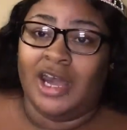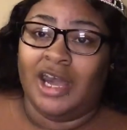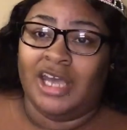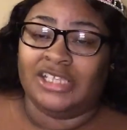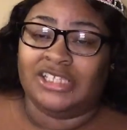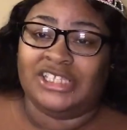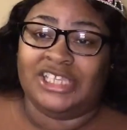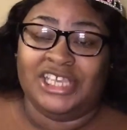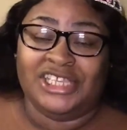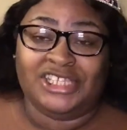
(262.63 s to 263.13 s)
a
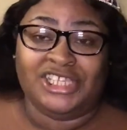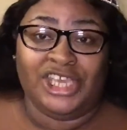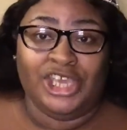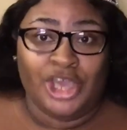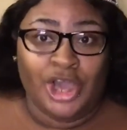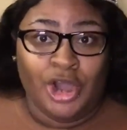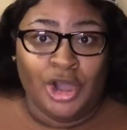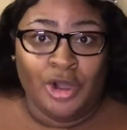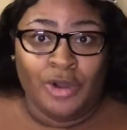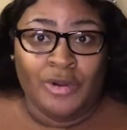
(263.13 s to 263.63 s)

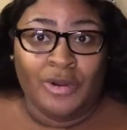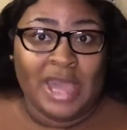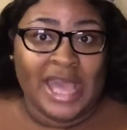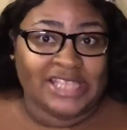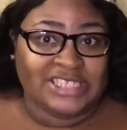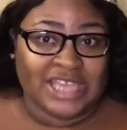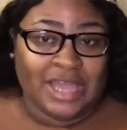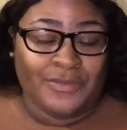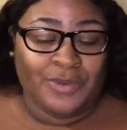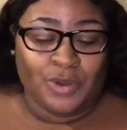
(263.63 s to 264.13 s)
CCO,
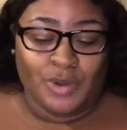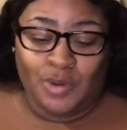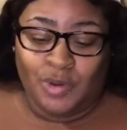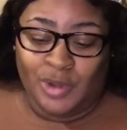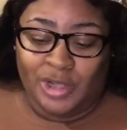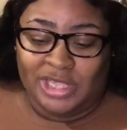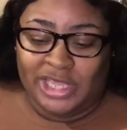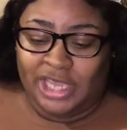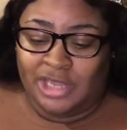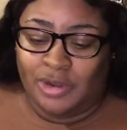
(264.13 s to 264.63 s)
as y'all would
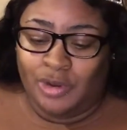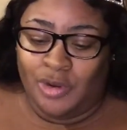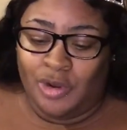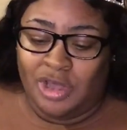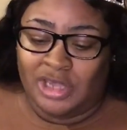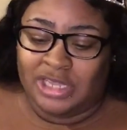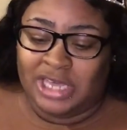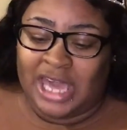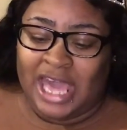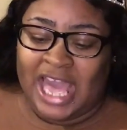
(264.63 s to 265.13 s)
call it,
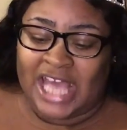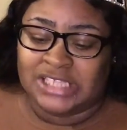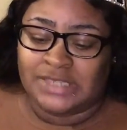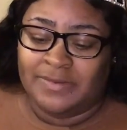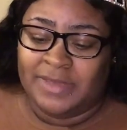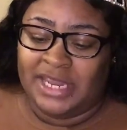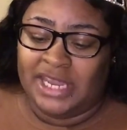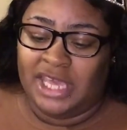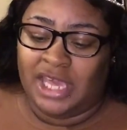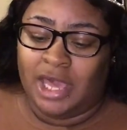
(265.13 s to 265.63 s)
or the
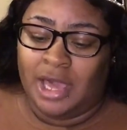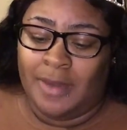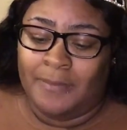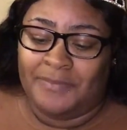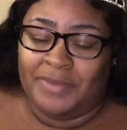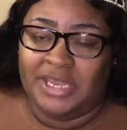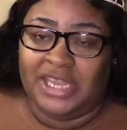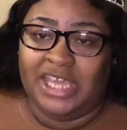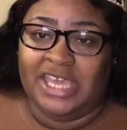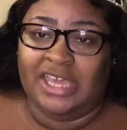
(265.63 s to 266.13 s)
cosmetic
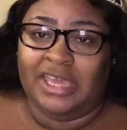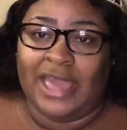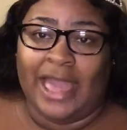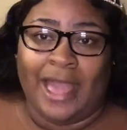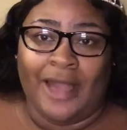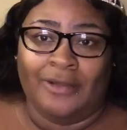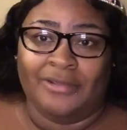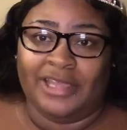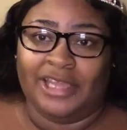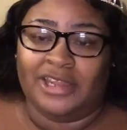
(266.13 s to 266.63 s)
company
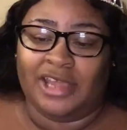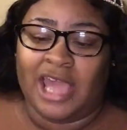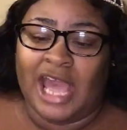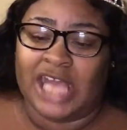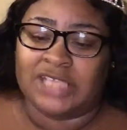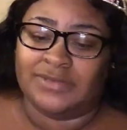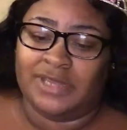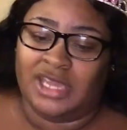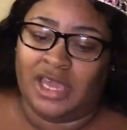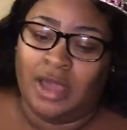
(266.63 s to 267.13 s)
outlet, a
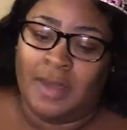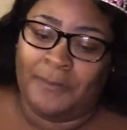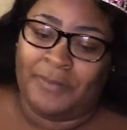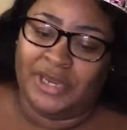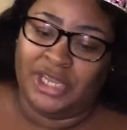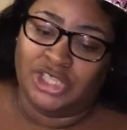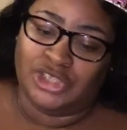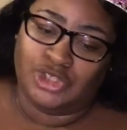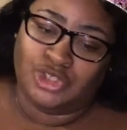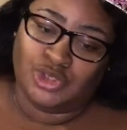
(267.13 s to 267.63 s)
cosmetic
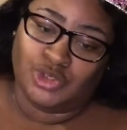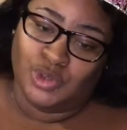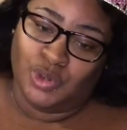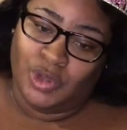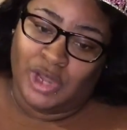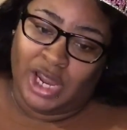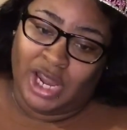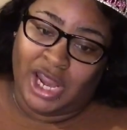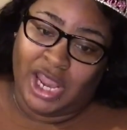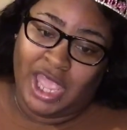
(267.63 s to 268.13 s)
company
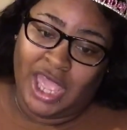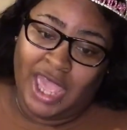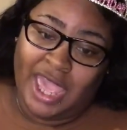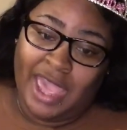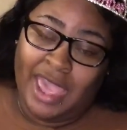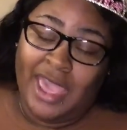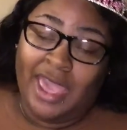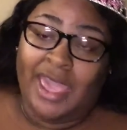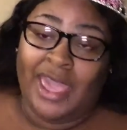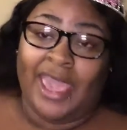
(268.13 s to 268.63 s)
store.
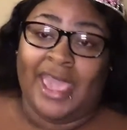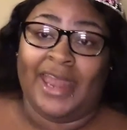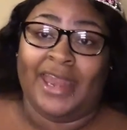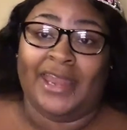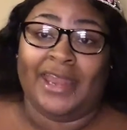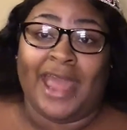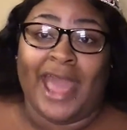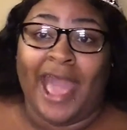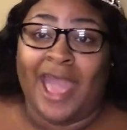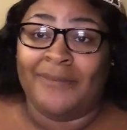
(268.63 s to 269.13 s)

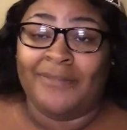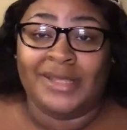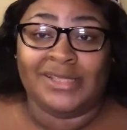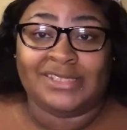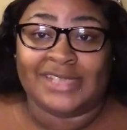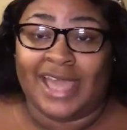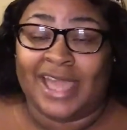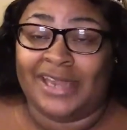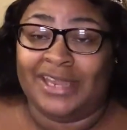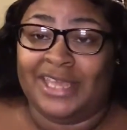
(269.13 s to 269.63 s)
And I've been
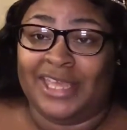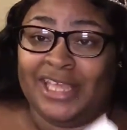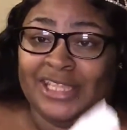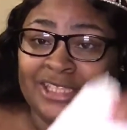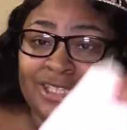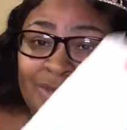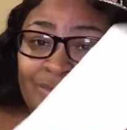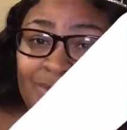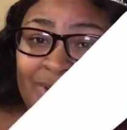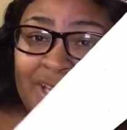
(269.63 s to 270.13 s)
dying to
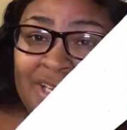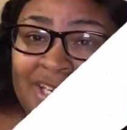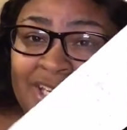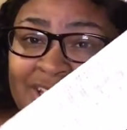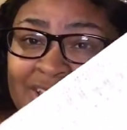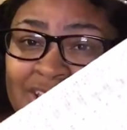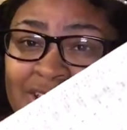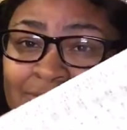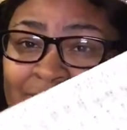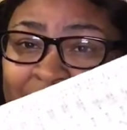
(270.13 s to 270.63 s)
get to one, and
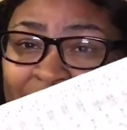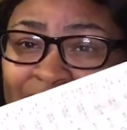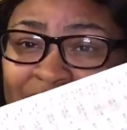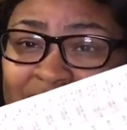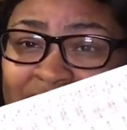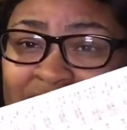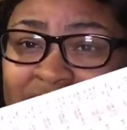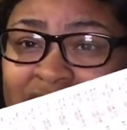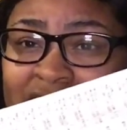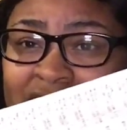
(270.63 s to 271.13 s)
this is my
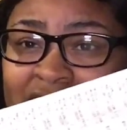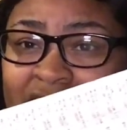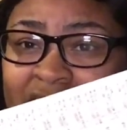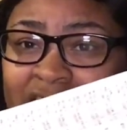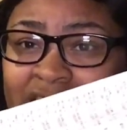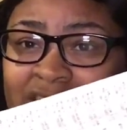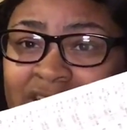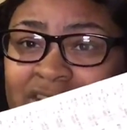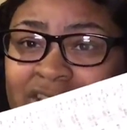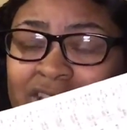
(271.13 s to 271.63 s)
receipt